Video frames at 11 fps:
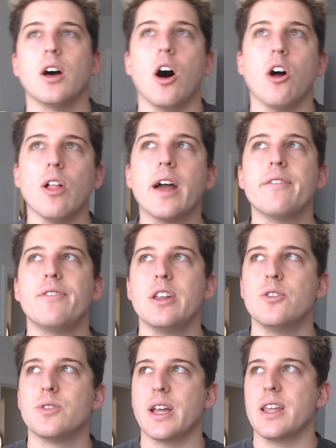A lot of
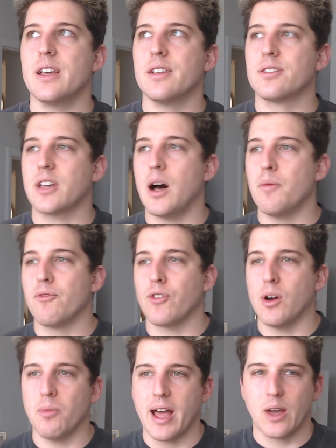videos ideas come
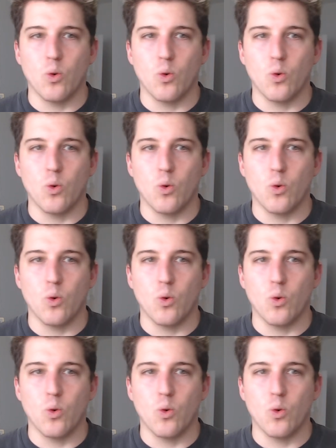from like,